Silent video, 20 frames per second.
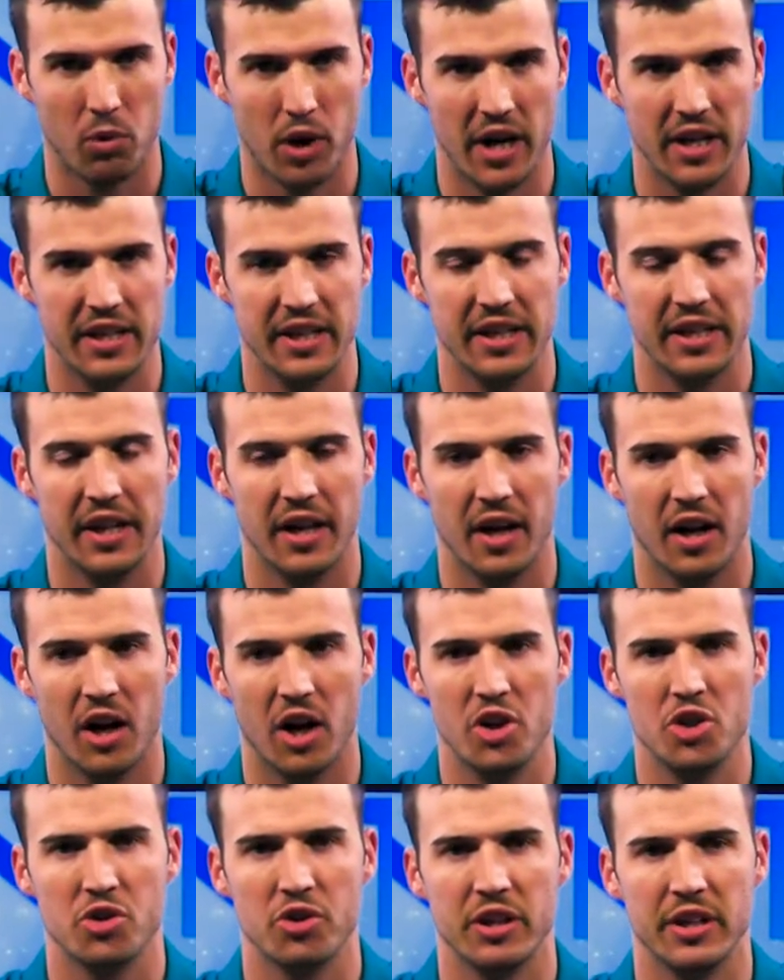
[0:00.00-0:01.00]
where I did
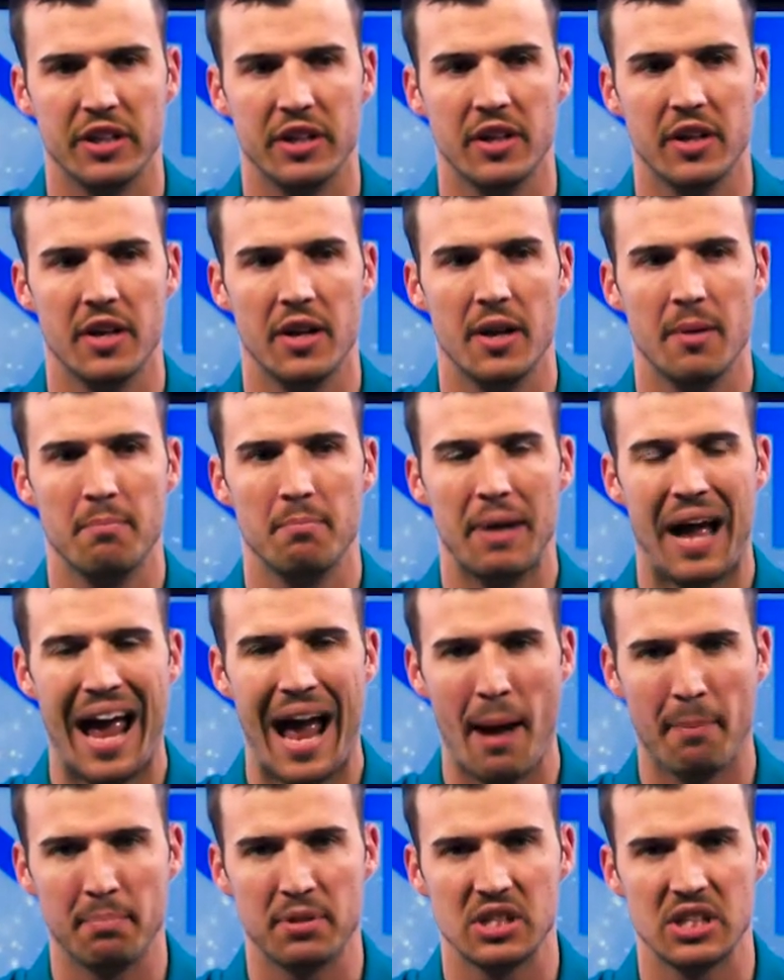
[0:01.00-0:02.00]
100
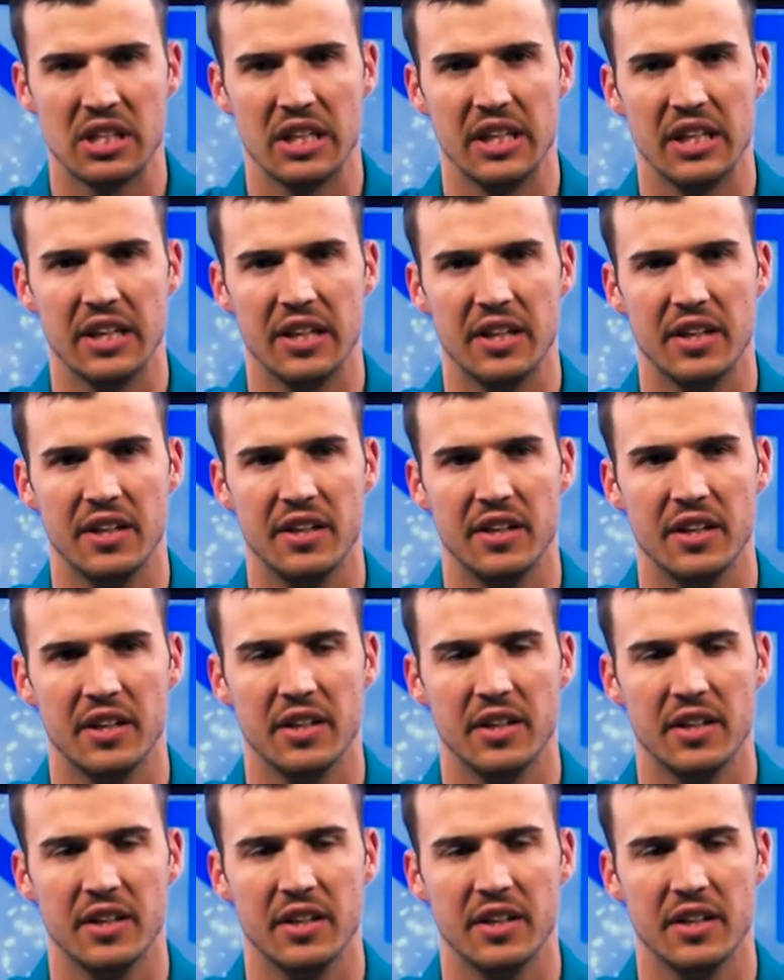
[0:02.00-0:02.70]
apps in,